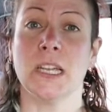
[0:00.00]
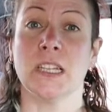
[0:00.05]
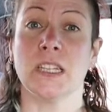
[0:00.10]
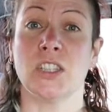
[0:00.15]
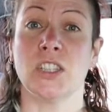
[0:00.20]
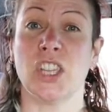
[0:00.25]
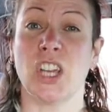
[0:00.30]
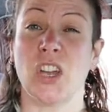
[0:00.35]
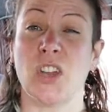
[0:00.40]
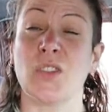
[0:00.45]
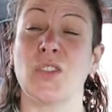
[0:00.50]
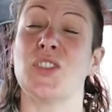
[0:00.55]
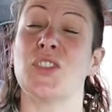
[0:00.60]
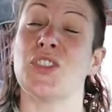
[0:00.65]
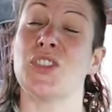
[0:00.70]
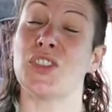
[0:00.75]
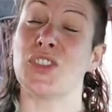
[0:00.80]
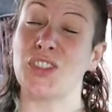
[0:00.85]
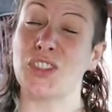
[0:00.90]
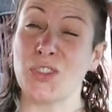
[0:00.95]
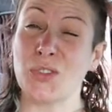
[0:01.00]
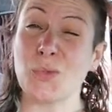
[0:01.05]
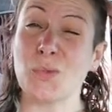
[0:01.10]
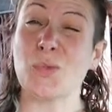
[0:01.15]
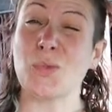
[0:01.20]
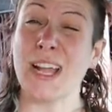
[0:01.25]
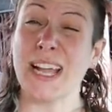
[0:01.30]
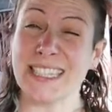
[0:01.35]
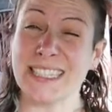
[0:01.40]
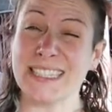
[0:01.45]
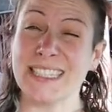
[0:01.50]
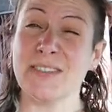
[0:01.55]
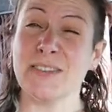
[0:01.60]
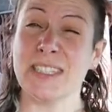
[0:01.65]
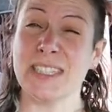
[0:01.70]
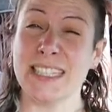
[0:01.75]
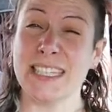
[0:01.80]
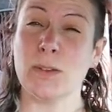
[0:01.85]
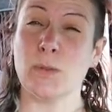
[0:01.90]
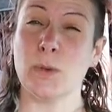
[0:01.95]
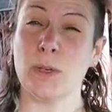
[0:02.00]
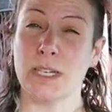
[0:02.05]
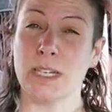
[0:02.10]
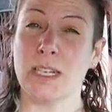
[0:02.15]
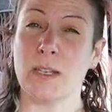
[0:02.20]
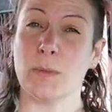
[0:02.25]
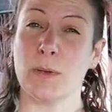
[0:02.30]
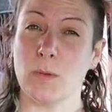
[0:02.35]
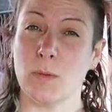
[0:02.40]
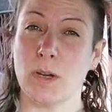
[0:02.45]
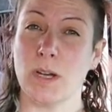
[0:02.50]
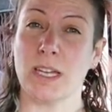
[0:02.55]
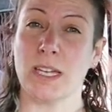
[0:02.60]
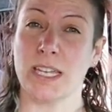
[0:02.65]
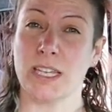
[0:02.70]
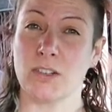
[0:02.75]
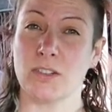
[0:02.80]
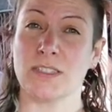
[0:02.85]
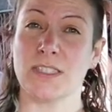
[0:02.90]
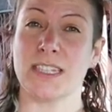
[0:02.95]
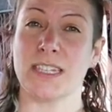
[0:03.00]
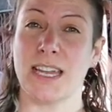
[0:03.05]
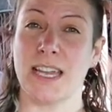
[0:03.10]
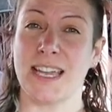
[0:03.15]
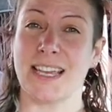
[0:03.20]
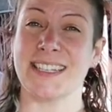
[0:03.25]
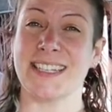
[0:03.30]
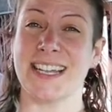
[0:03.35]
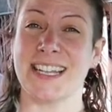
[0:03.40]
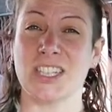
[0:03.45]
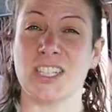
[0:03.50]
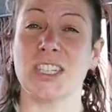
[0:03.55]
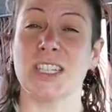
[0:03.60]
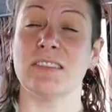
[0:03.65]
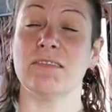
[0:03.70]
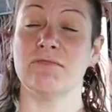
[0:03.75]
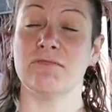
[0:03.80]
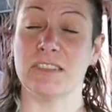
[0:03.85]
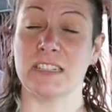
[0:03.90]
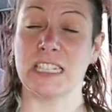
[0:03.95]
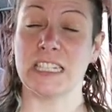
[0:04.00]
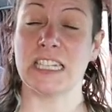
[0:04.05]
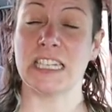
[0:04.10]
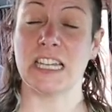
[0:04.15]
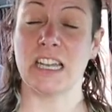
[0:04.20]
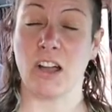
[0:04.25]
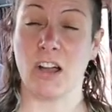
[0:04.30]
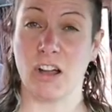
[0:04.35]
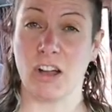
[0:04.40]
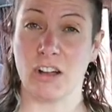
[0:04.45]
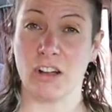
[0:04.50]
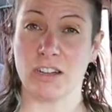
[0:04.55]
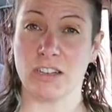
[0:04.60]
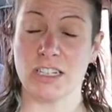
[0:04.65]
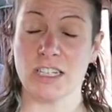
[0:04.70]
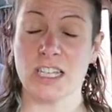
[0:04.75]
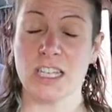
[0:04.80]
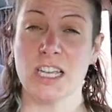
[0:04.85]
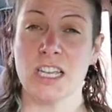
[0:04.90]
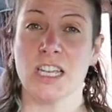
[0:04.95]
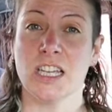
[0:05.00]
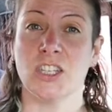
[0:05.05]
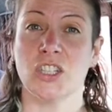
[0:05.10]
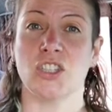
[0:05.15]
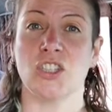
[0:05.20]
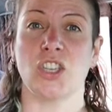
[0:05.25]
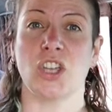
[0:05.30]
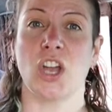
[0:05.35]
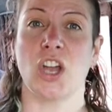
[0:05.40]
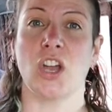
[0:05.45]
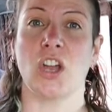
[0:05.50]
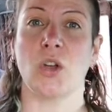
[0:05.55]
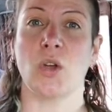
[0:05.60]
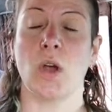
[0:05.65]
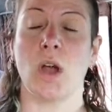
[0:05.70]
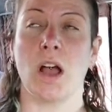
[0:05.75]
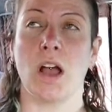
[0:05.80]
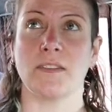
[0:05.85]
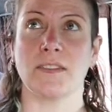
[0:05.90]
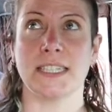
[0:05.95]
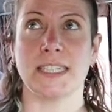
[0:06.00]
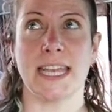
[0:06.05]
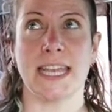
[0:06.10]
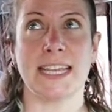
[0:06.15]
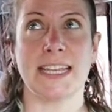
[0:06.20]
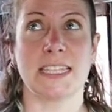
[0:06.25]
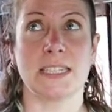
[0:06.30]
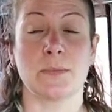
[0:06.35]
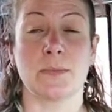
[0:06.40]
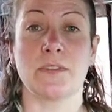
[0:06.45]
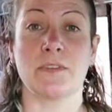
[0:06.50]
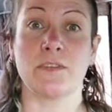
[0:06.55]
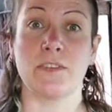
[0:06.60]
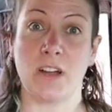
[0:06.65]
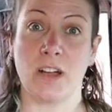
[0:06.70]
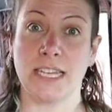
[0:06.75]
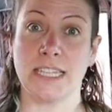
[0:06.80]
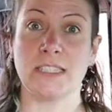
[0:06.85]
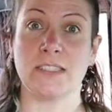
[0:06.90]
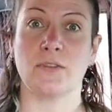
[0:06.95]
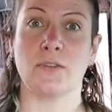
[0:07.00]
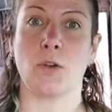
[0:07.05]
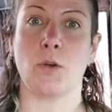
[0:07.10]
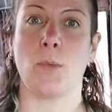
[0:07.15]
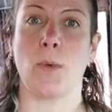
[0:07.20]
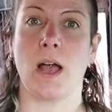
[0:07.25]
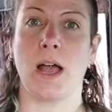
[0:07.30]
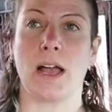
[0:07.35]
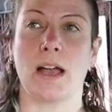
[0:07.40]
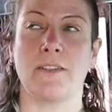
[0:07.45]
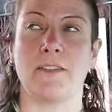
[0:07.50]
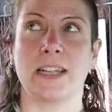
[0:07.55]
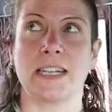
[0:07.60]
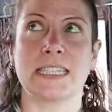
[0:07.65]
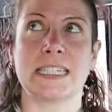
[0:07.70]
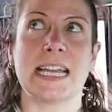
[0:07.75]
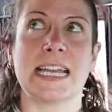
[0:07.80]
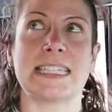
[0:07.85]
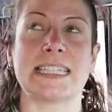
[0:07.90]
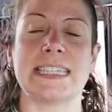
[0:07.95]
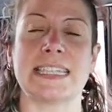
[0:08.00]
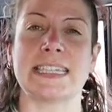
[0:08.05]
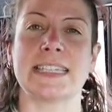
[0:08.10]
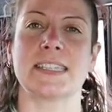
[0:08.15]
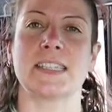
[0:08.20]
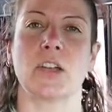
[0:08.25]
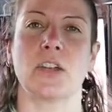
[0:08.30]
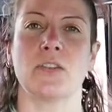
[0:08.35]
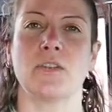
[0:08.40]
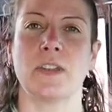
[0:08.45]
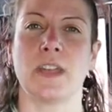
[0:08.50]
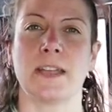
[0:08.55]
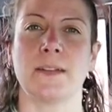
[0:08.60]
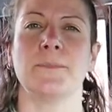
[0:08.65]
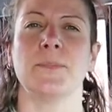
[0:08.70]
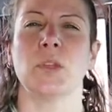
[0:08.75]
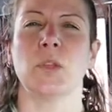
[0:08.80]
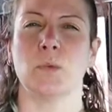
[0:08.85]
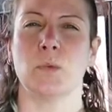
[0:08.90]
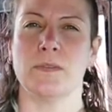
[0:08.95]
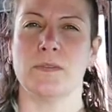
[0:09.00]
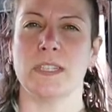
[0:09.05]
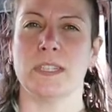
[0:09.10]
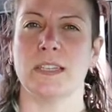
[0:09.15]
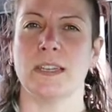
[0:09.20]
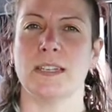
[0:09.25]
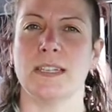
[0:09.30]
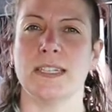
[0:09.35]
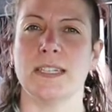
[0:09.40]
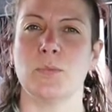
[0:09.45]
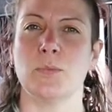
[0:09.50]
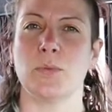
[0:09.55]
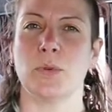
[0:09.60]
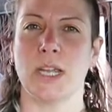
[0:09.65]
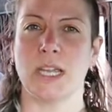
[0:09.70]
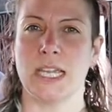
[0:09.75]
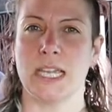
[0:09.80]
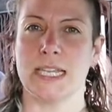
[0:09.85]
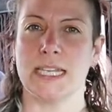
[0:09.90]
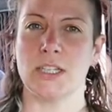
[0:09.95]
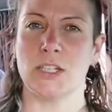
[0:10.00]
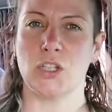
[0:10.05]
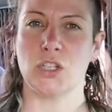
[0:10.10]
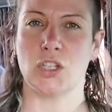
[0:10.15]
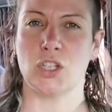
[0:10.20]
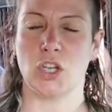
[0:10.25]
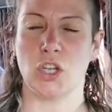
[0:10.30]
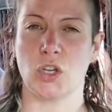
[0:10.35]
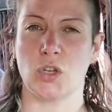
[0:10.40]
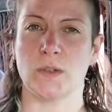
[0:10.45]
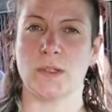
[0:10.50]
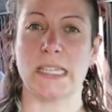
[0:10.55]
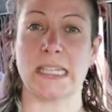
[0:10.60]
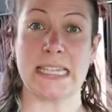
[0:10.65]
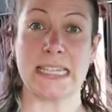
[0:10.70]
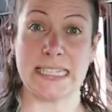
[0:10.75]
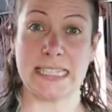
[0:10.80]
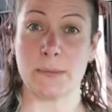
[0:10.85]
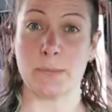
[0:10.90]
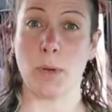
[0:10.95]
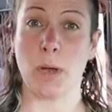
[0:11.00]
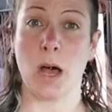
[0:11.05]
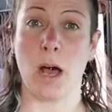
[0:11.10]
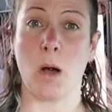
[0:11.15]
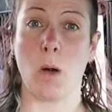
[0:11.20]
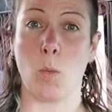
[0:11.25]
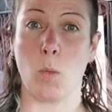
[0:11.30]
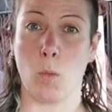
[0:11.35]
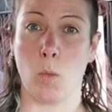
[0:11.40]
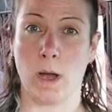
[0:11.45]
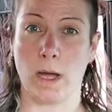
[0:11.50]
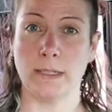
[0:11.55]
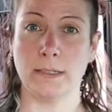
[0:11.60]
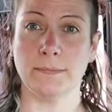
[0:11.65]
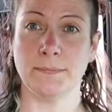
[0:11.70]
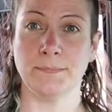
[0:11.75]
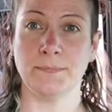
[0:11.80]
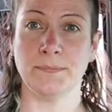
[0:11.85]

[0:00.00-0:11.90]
So the activity we're going to be working on today is actually really hard. So after taking some advice from our fantastic Sophie, we've decided to break it into two. So this is part one.